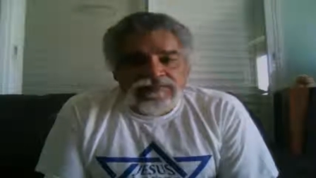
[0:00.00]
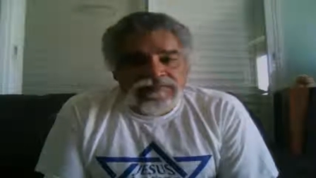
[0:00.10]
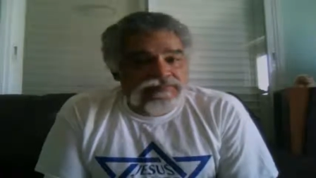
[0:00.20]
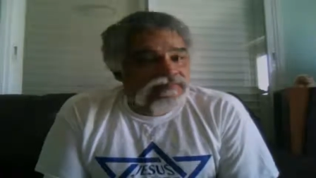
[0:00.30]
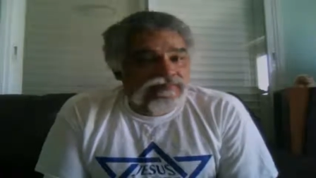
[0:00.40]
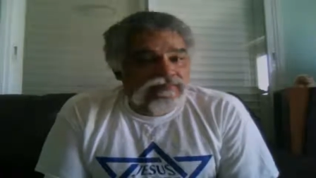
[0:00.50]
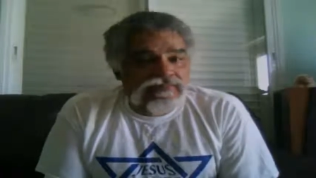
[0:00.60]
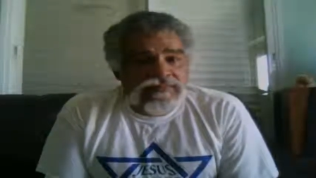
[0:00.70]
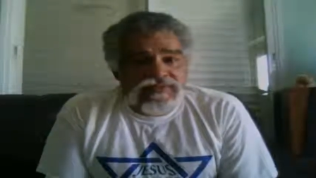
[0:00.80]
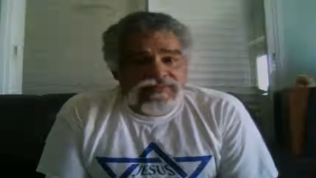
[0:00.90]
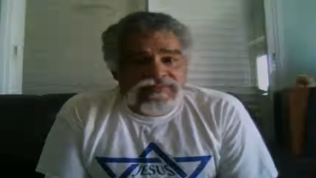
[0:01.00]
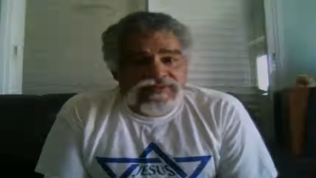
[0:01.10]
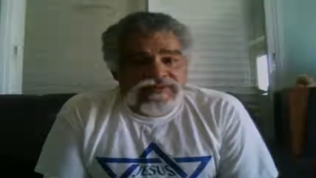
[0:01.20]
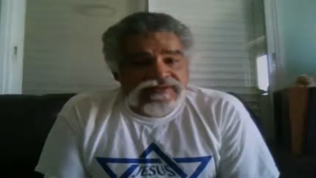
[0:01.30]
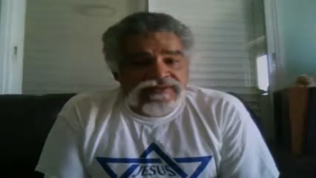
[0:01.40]
I hope
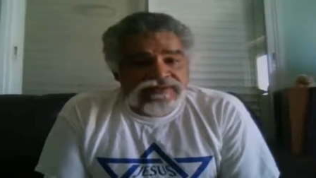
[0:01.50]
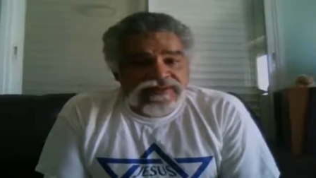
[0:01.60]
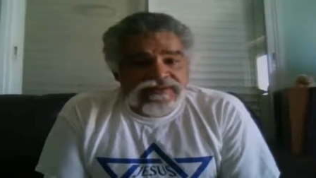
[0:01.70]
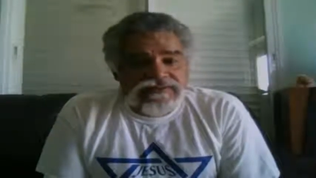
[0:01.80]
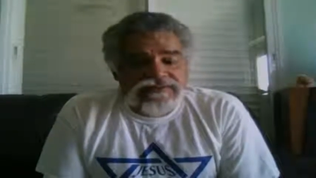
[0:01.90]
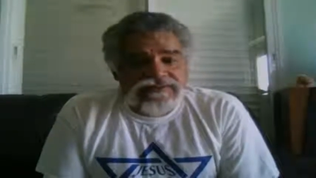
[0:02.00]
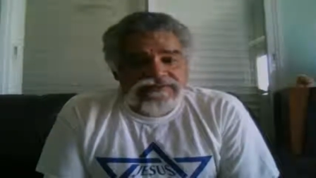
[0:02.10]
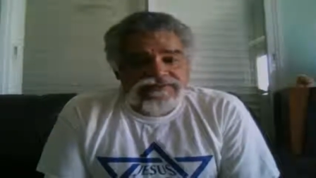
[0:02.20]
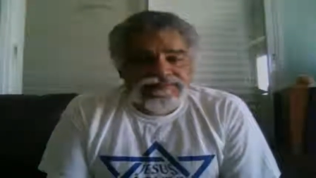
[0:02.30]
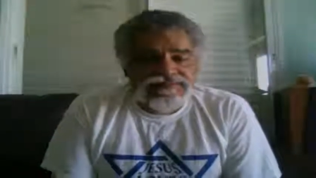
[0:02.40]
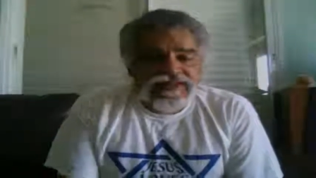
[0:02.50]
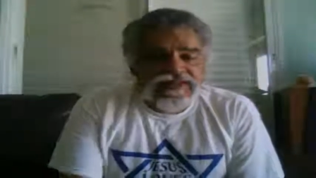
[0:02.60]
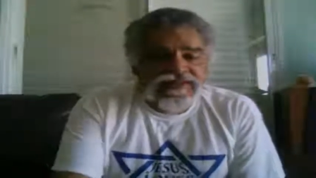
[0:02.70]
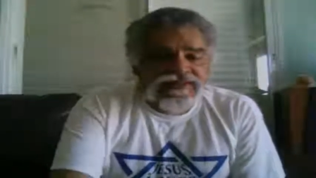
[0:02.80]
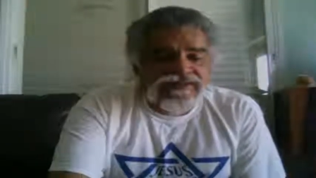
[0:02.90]
it's within 10 minutes
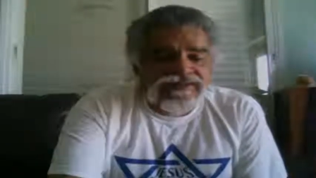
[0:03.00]
here.